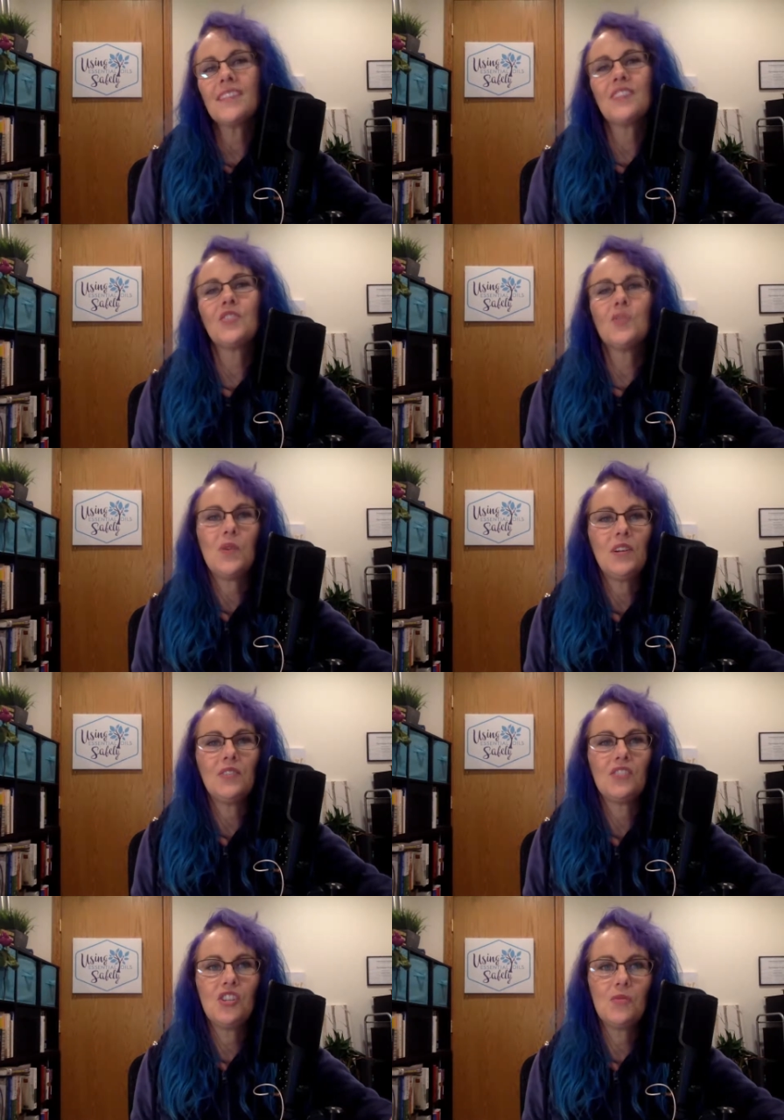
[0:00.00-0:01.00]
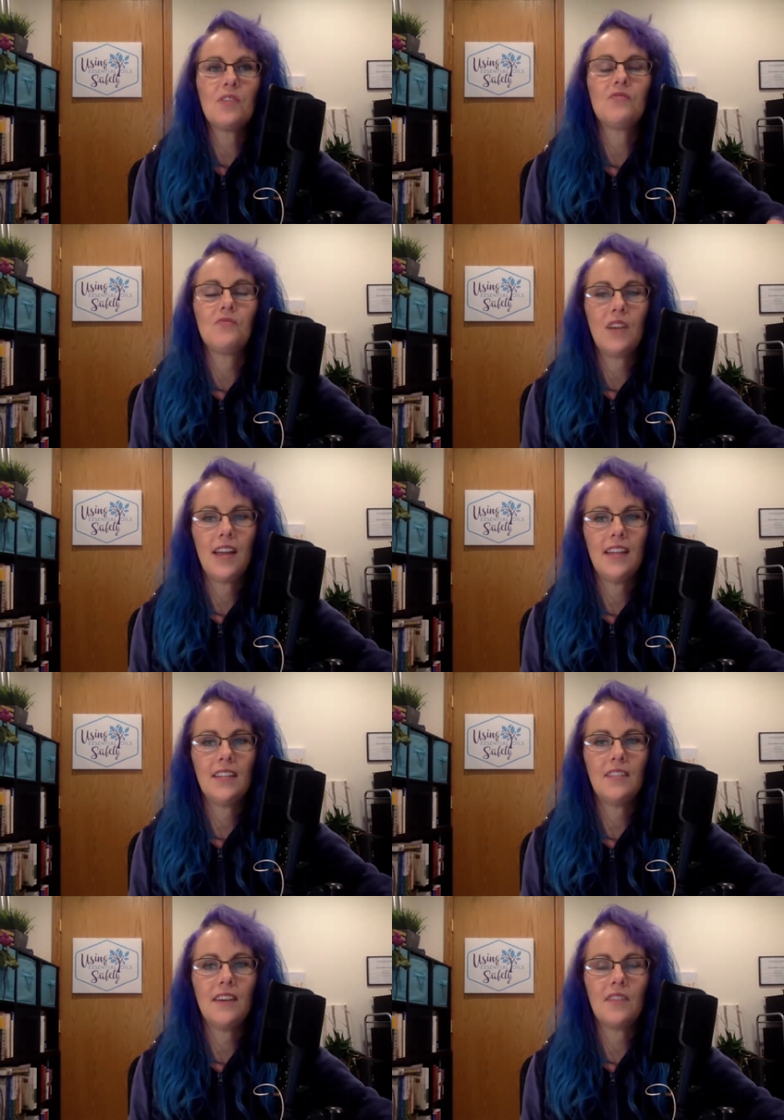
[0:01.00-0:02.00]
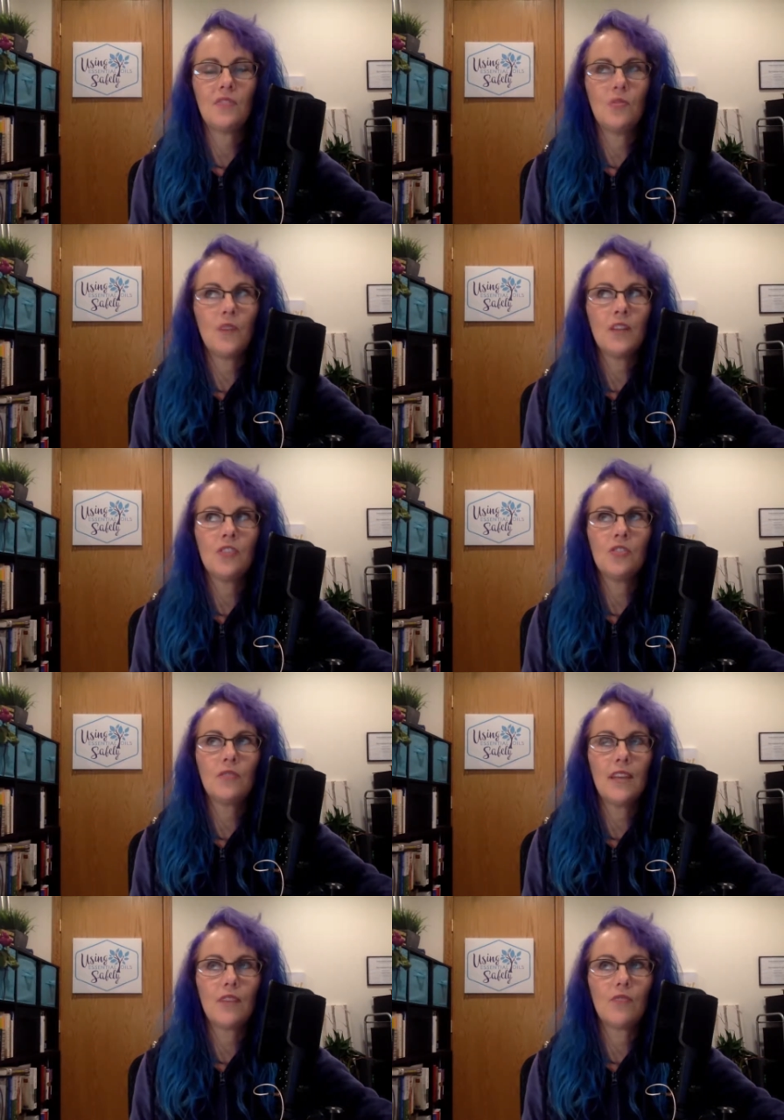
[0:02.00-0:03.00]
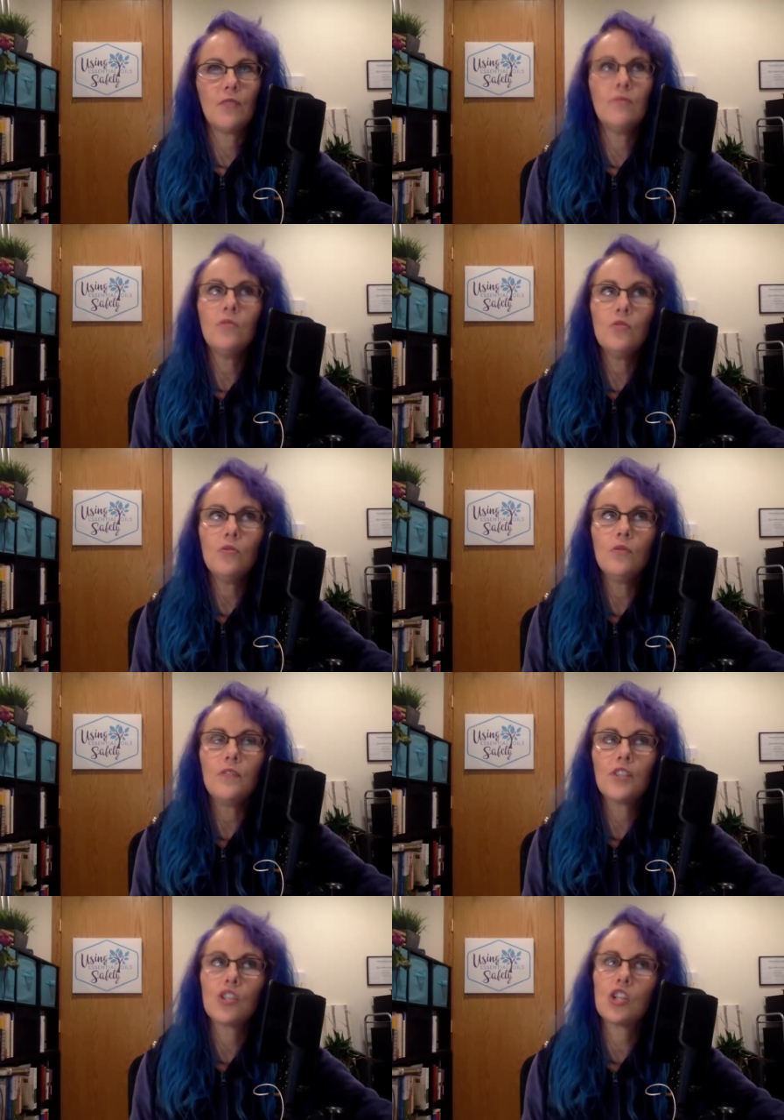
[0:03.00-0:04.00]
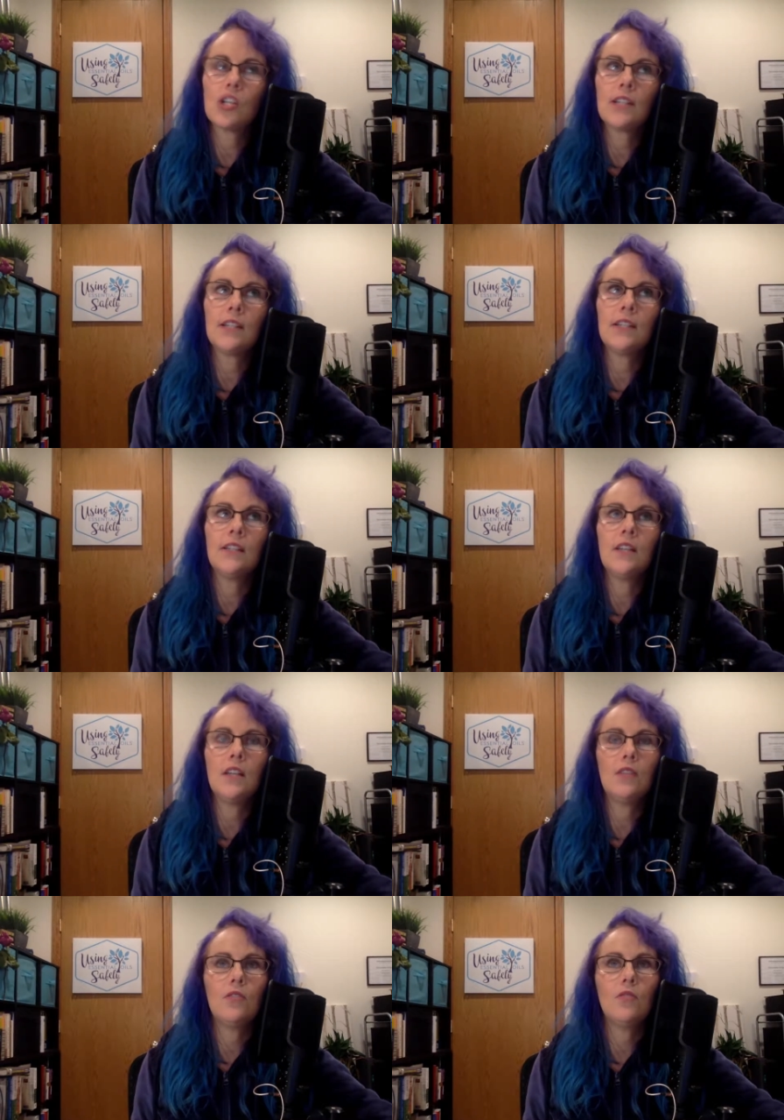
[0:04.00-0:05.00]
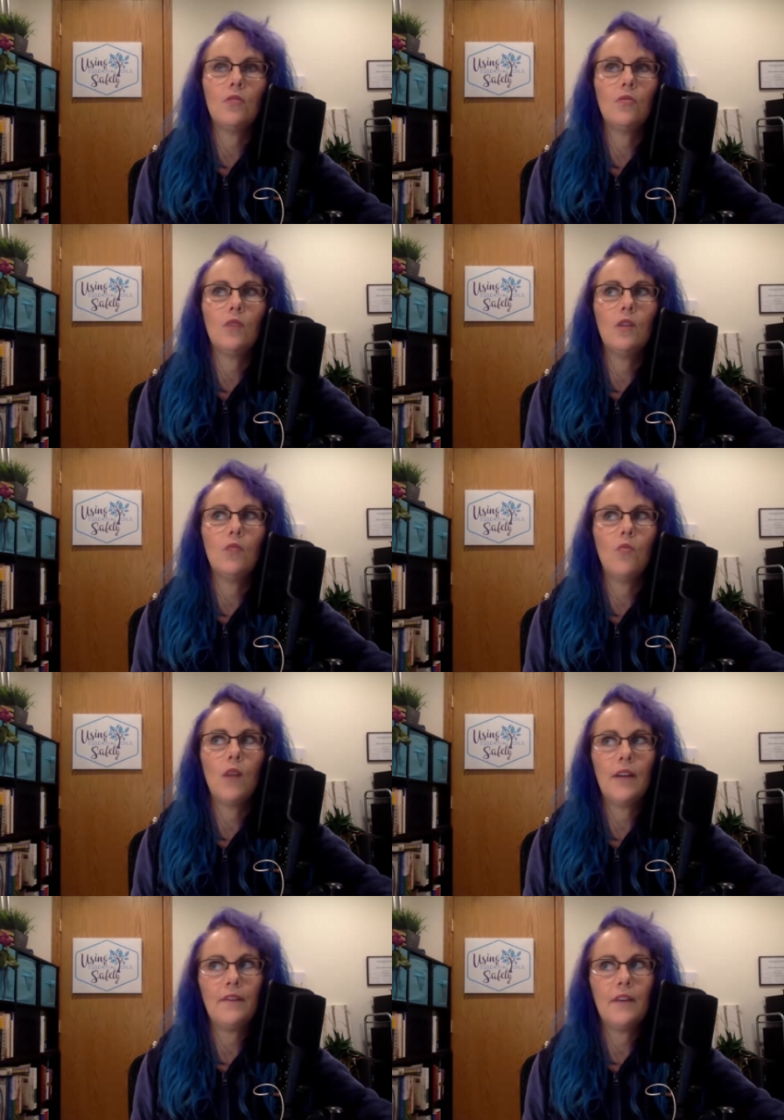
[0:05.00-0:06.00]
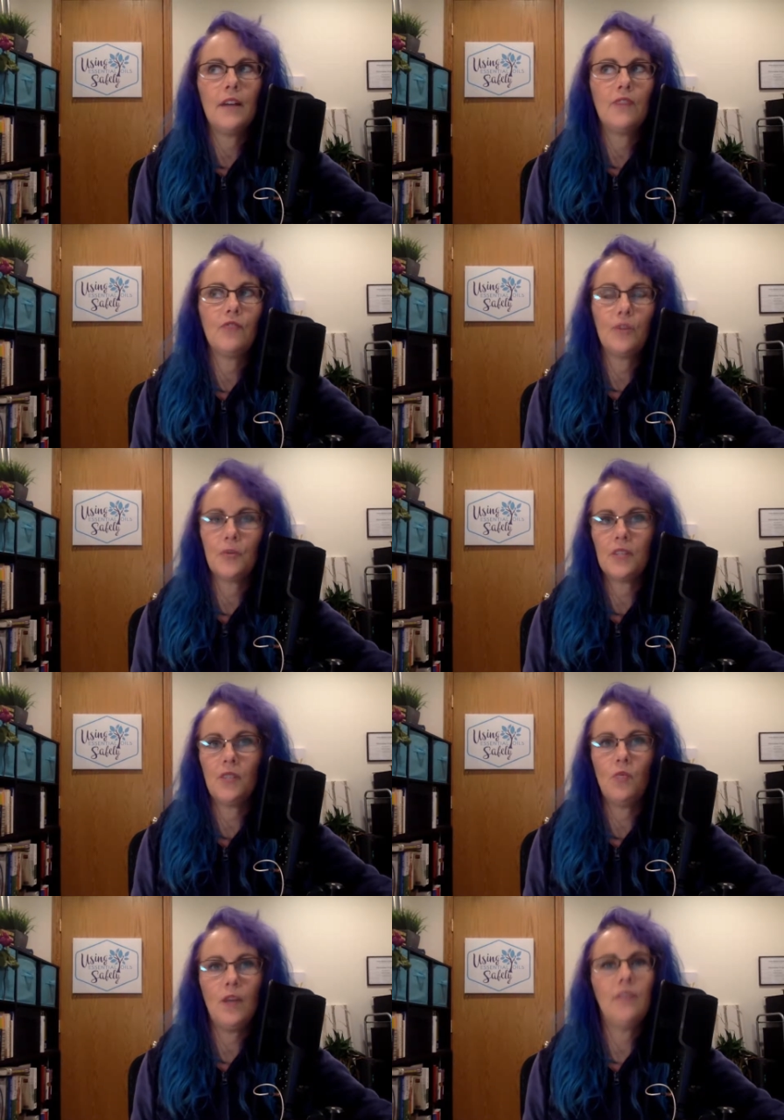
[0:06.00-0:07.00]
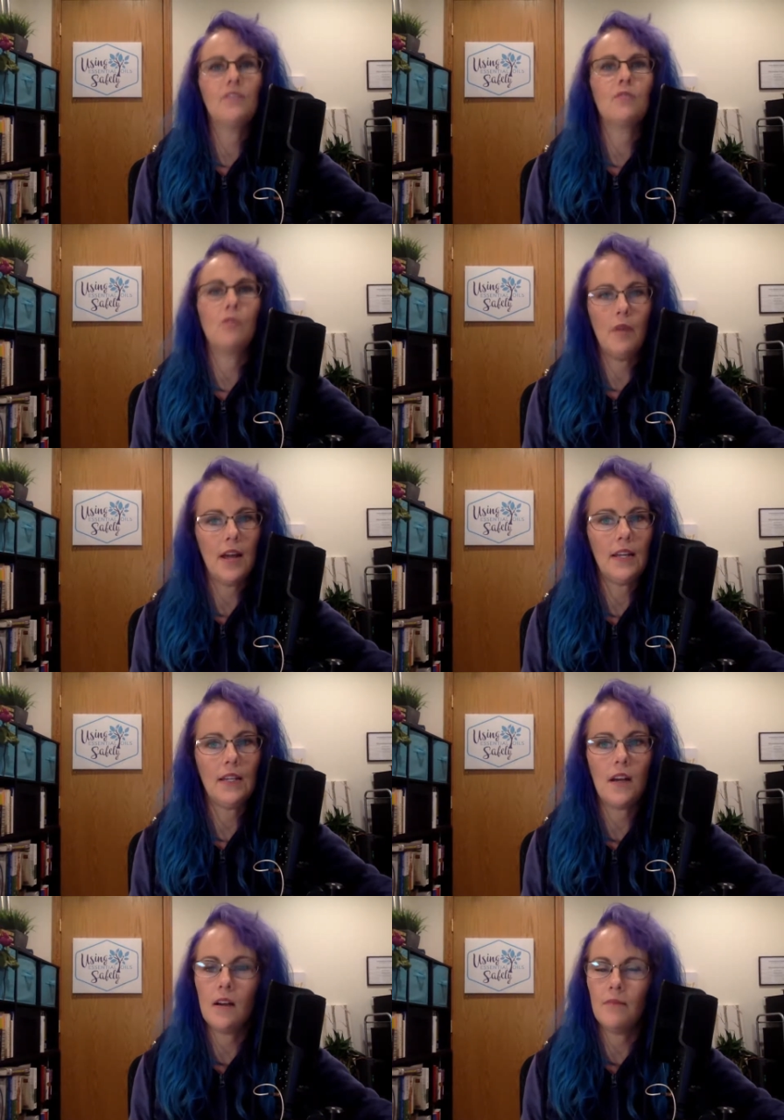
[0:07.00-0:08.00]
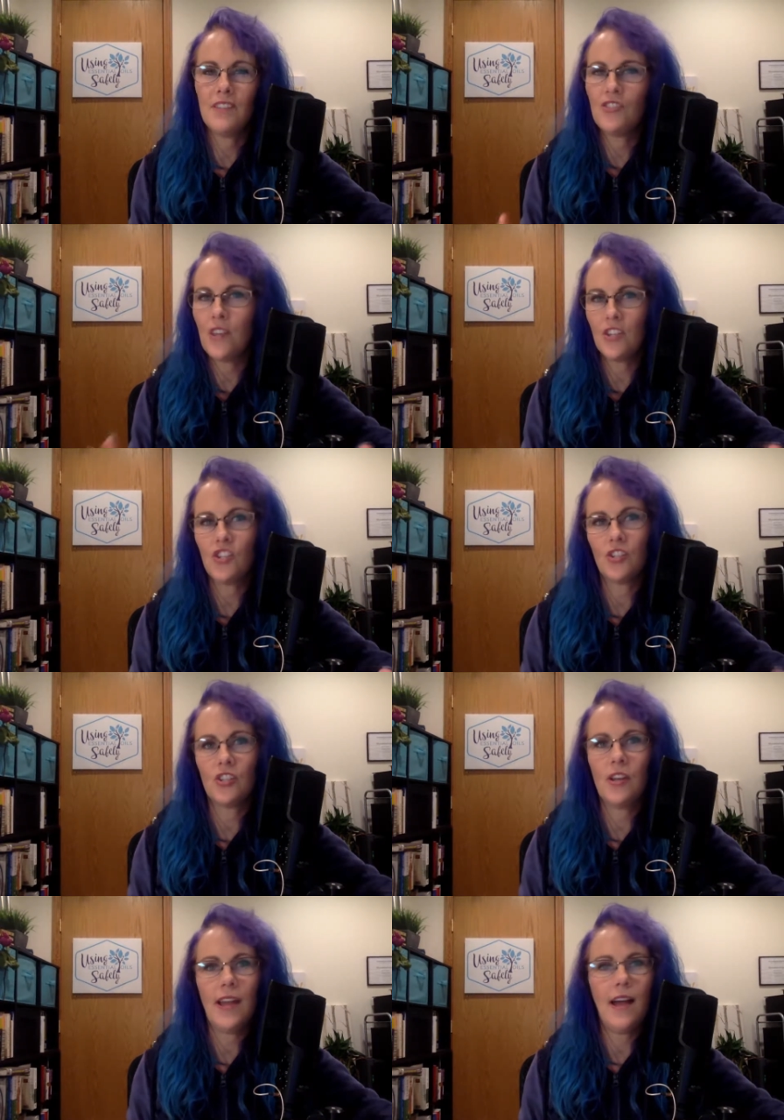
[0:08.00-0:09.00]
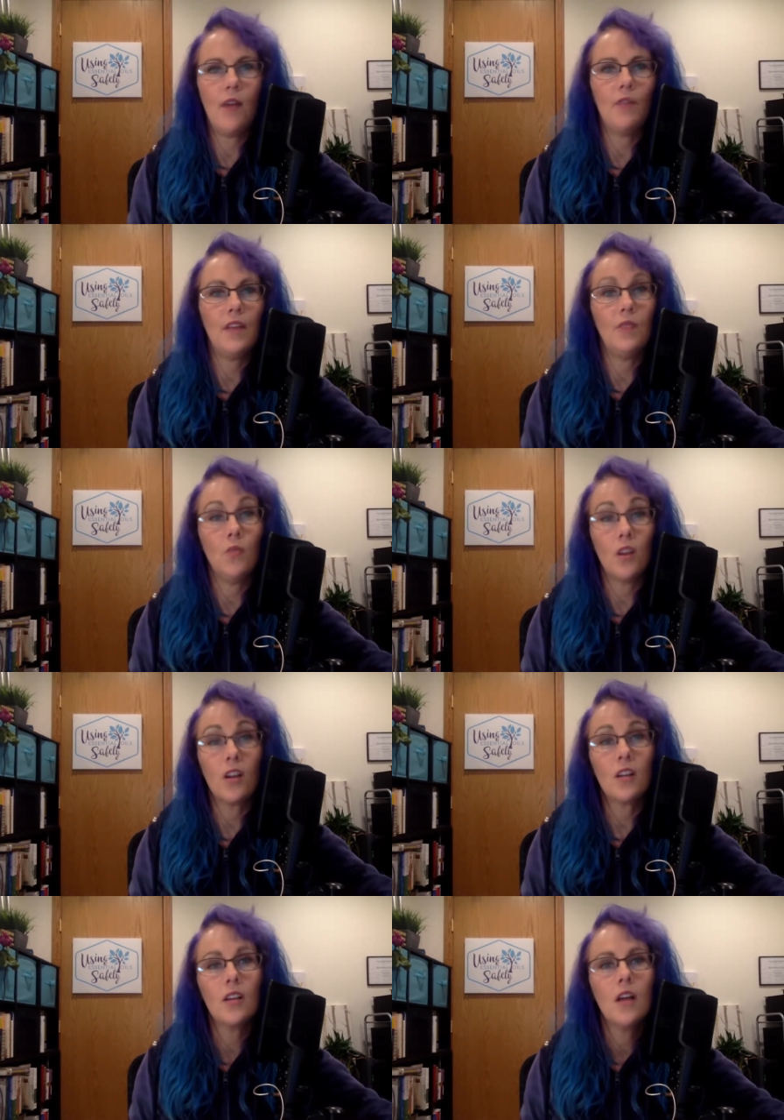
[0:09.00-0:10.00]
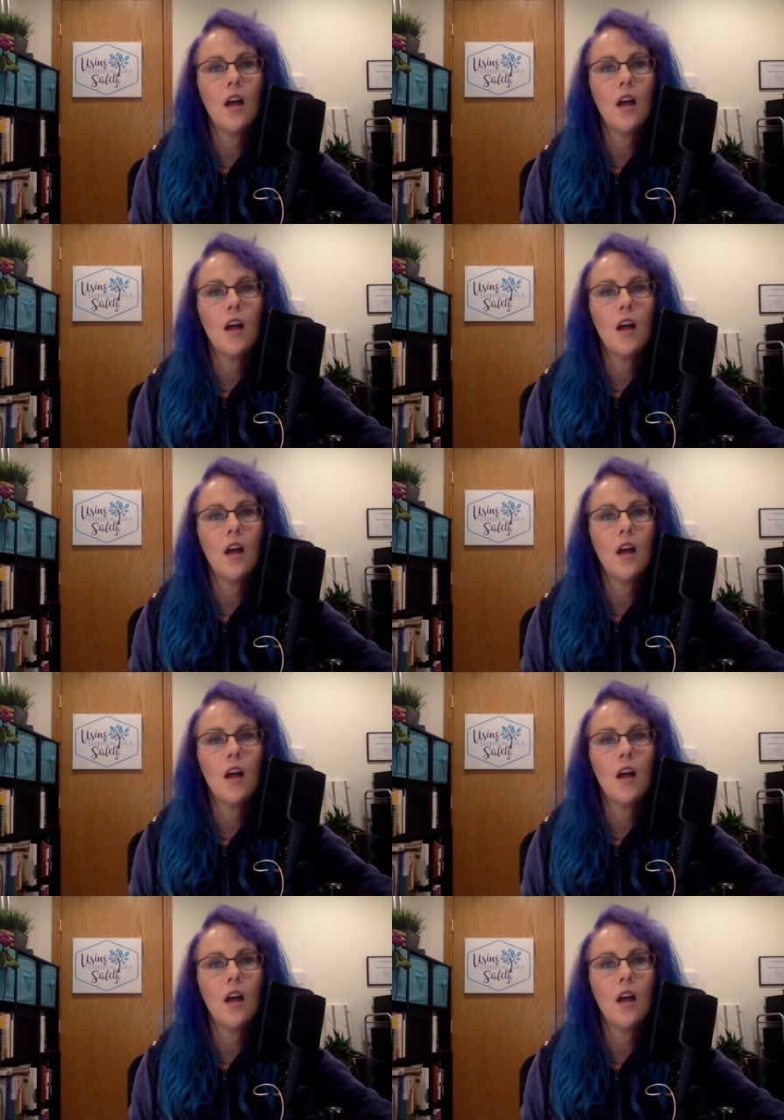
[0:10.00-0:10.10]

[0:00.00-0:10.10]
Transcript: essential oils, you are right, that are going to like remove certain, you know, Wi-Fi frequency waves from our body. That's just not how they work.